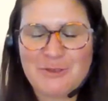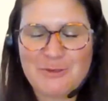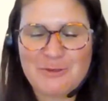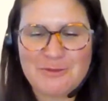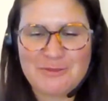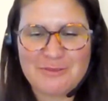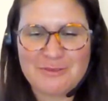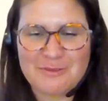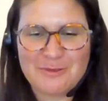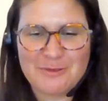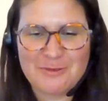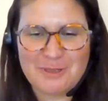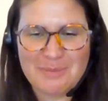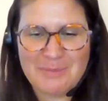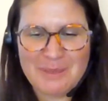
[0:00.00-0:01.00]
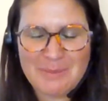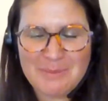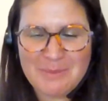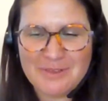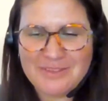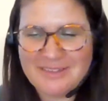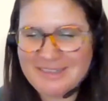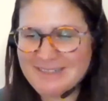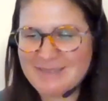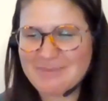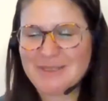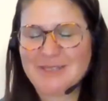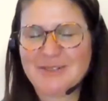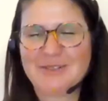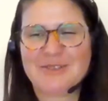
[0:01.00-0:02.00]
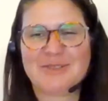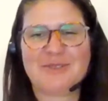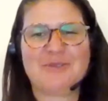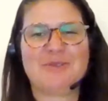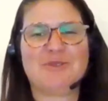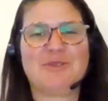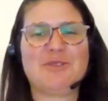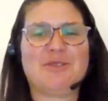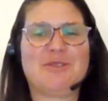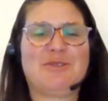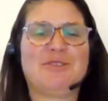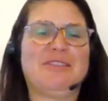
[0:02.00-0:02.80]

to to remember this because you just